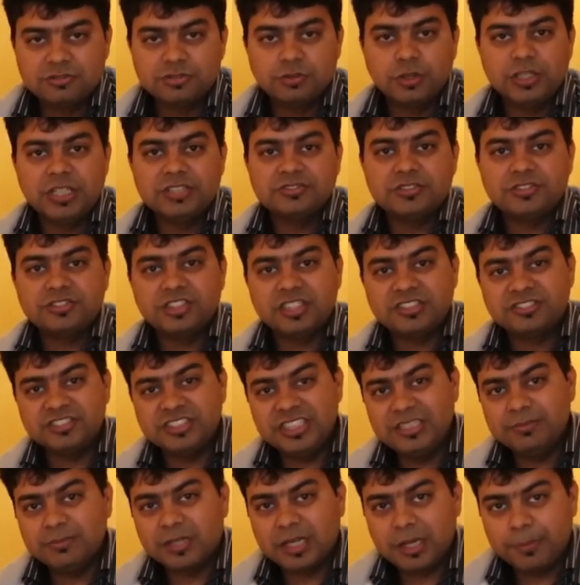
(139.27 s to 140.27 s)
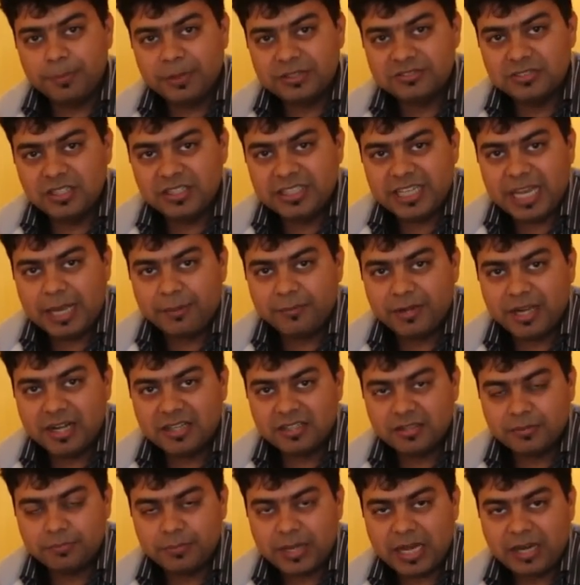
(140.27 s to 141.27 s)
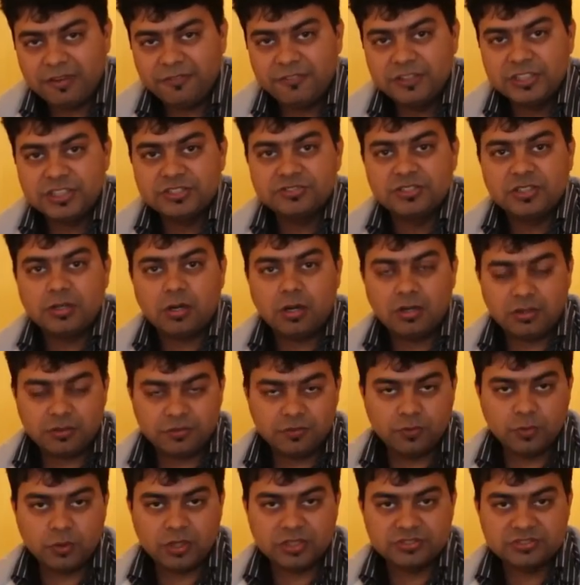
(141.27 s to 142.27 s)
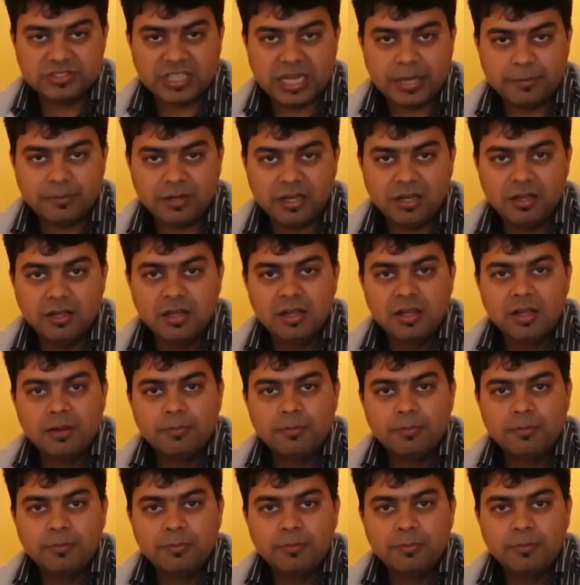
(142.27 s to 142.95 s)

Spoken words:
So it is a 16 megapixel camera at the back, which is an autofocus camera,